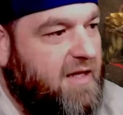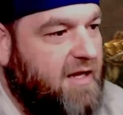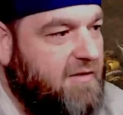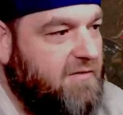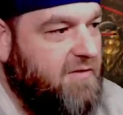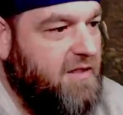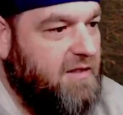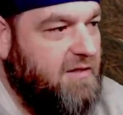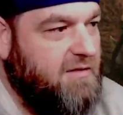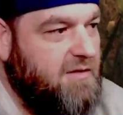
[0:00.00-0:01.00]

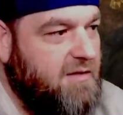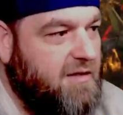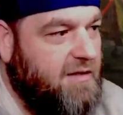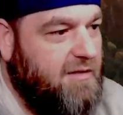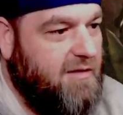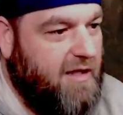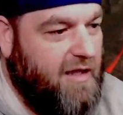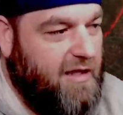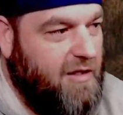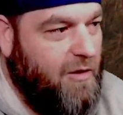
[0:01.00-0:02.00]
of
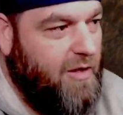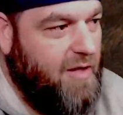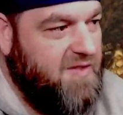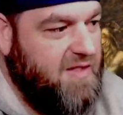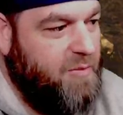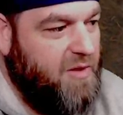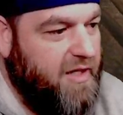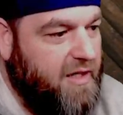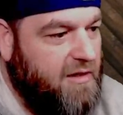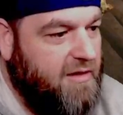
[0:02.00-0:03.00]
you know, comes into play
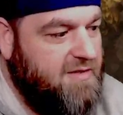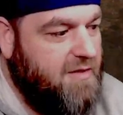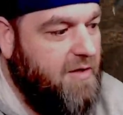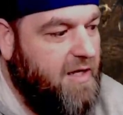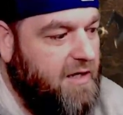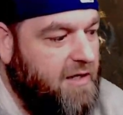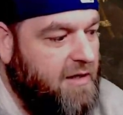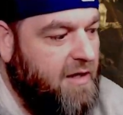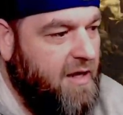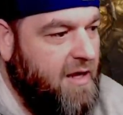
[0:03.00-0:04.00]
here. Let's go ahead
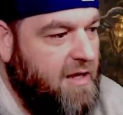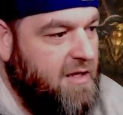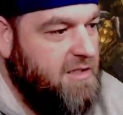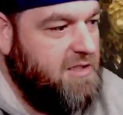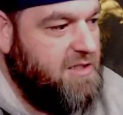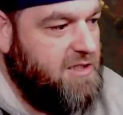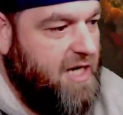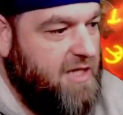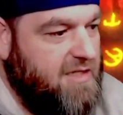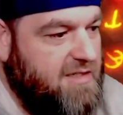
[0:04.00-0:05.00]
and
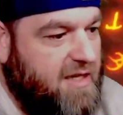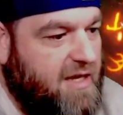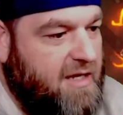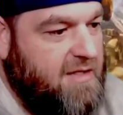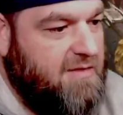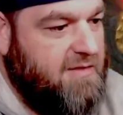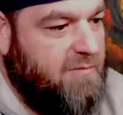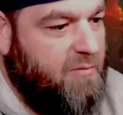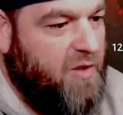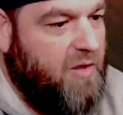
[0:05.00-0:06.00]
chain these guys,
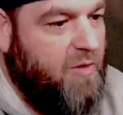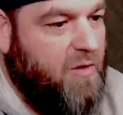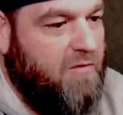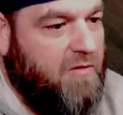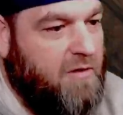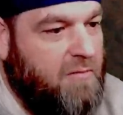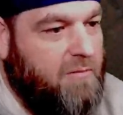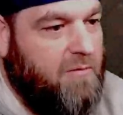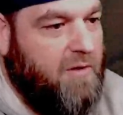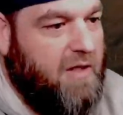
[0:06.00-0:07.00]
bring them over,
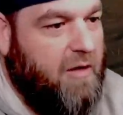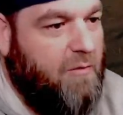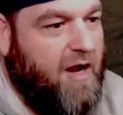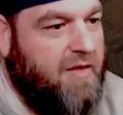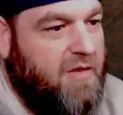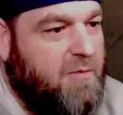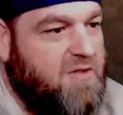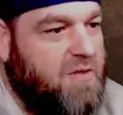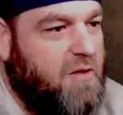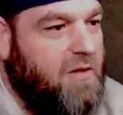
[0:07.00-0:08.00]
hit Wrath of the
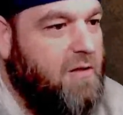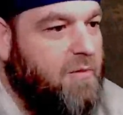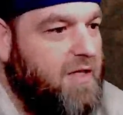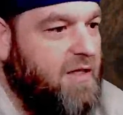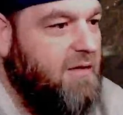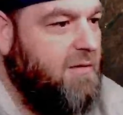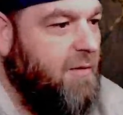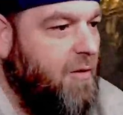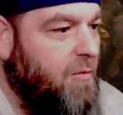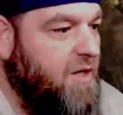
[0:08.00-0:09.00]
Berserker. We get a
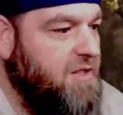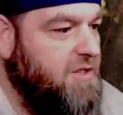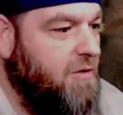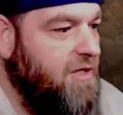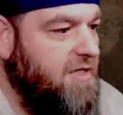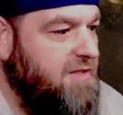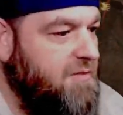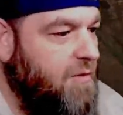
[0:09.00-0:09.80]
whole bunch of crits,